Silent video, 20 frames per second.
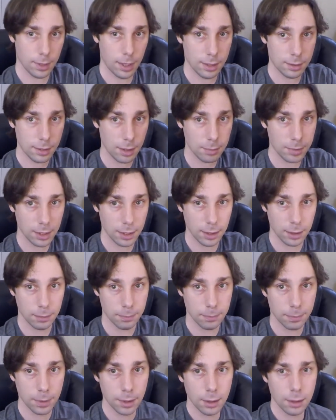It's empty.
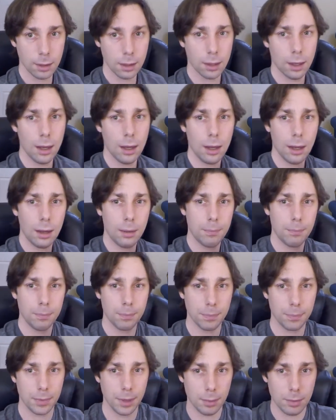I'm
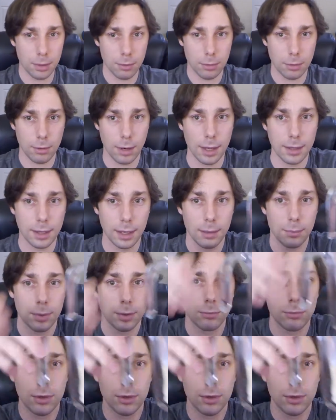going to regret that, but